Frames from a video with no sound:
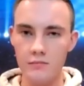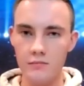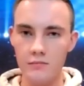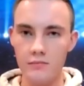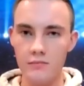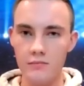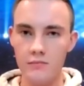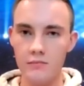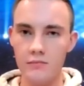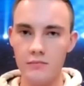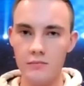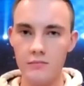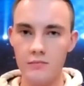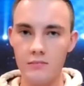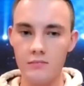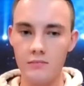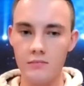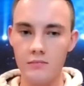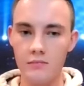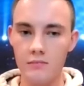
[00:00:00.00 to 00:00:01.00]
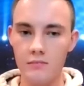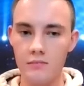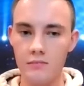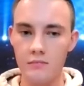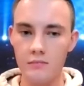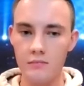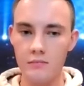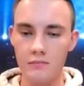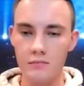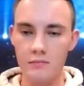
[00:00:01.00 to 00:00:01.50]

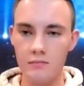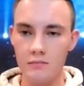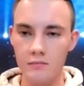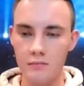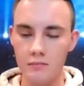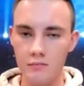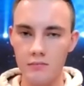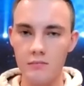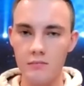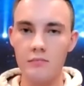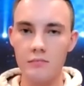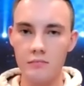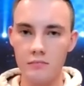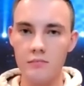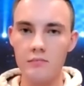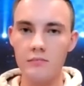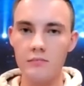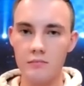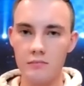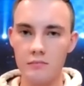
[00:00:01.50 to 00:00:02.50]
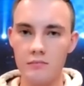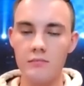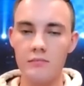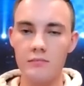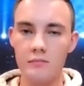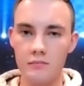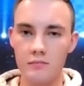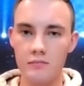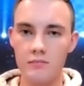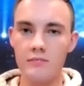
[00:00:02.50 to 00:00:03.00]

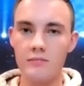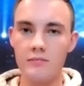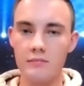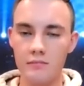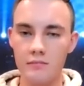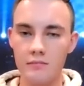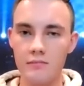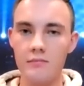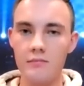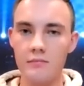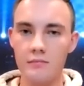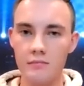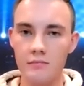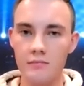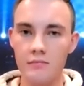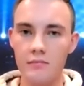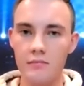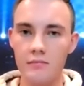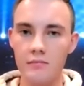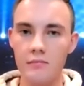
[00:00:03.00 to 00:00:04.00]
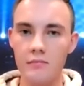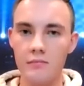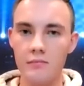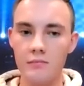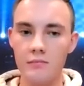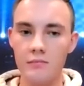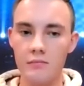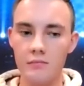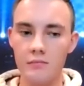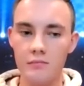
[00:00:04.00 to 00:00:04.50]

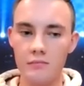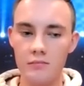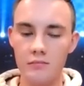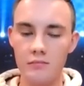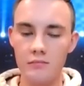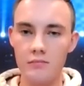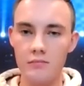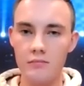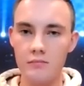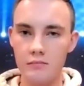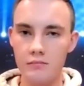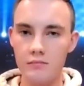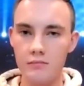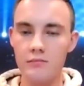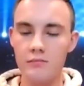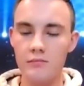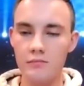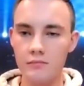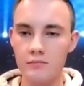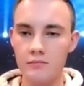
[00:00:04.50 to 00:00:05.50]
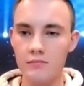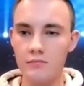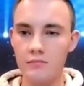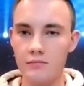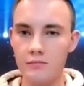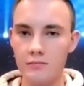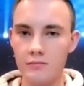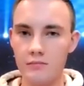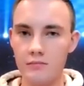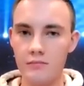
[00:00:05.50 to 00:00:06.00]

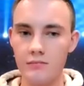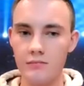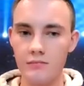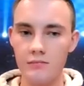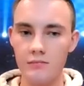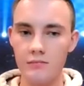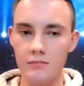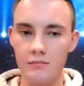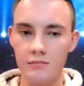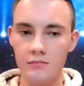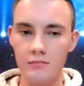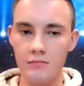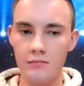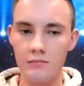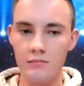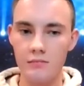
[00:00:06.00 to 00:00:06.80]
[no speech]